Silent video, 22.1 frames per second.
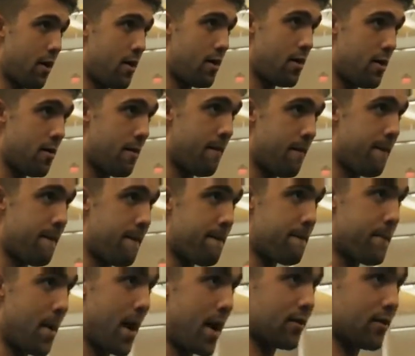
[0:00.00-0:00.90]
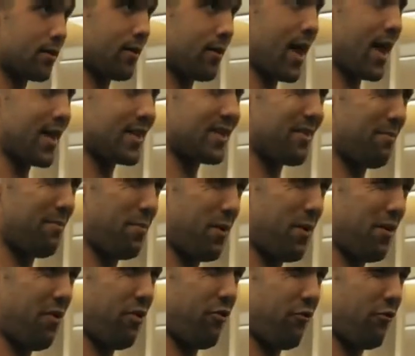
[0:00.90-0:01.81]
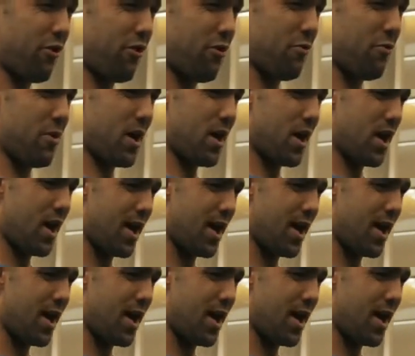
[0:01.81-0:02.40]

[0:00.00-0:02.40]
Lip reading: part, pack the lats and pull through.